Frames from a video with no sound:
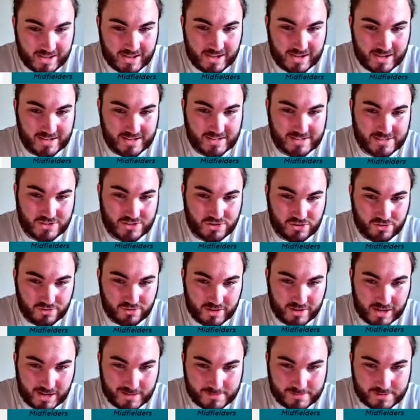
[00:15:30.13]
He's done
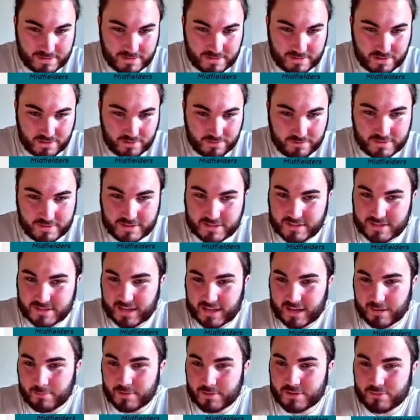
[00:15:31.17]
absolutely nothing since game week